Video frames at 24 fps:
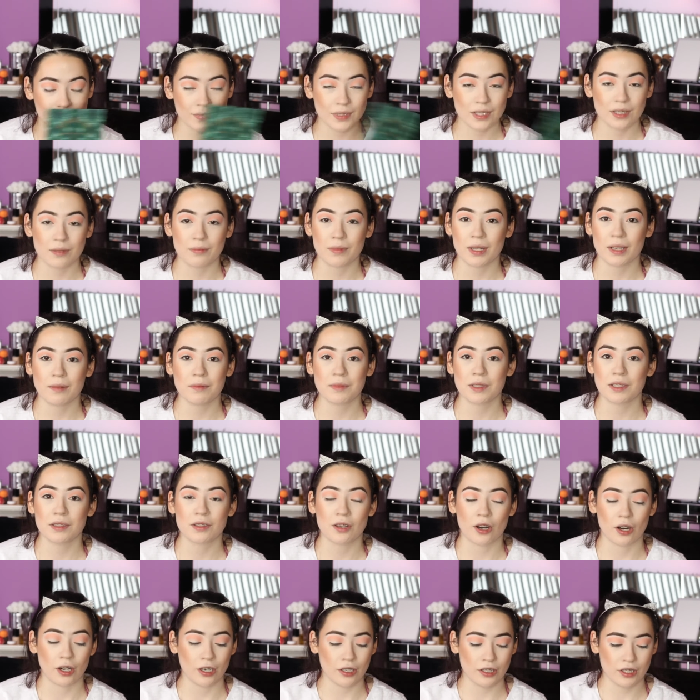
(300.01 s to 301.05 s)
sometimes it's
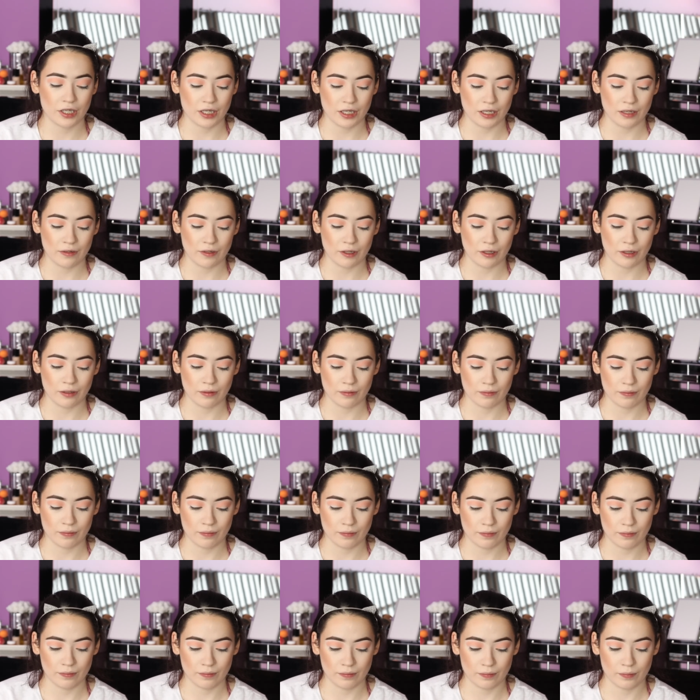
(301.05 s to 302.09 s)
hard to even
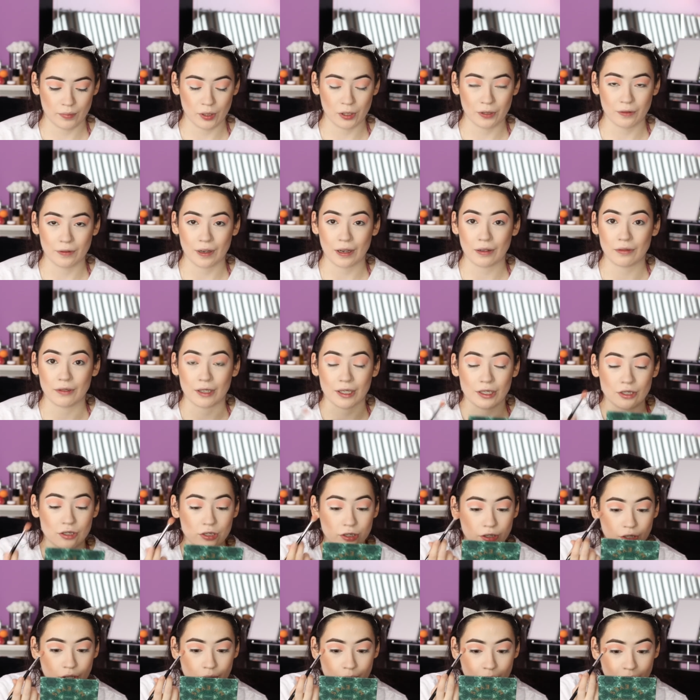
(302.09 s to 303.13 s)
put
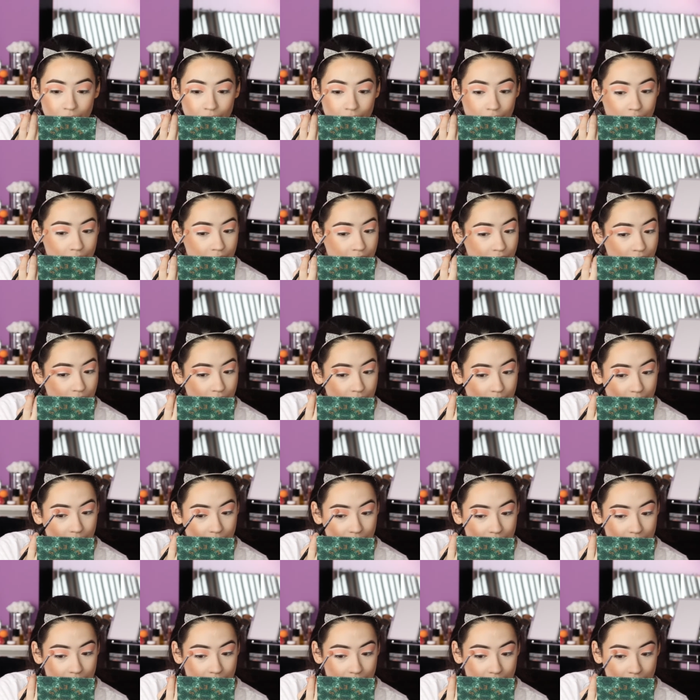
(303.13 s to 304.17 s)
foundation on my nose just
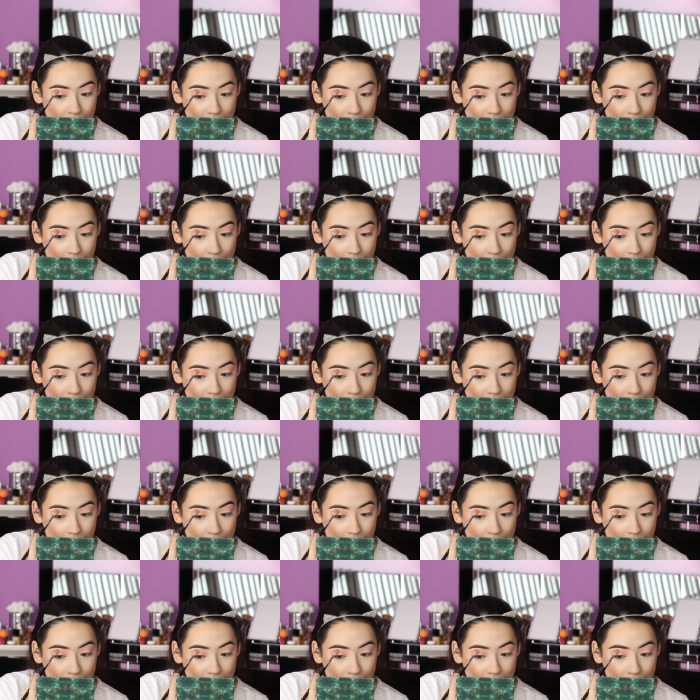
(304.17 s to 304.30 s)
because